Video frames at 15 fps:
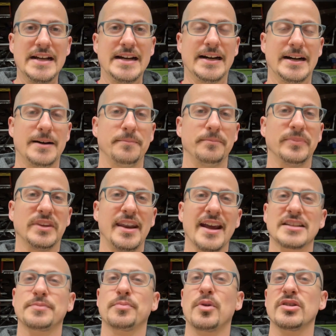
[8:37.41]
the
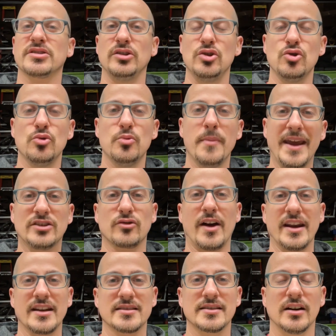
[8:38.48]
next person you may try
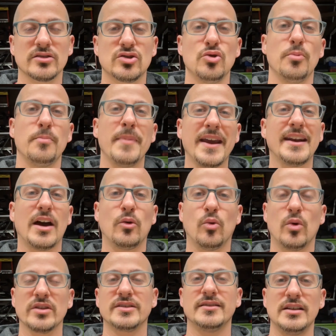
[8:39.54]
to sell it to may not
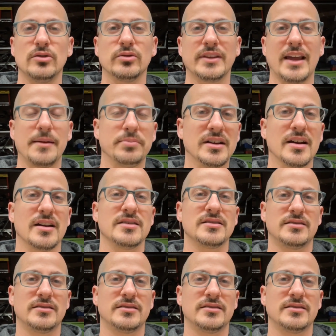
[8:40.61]
want to deal with that because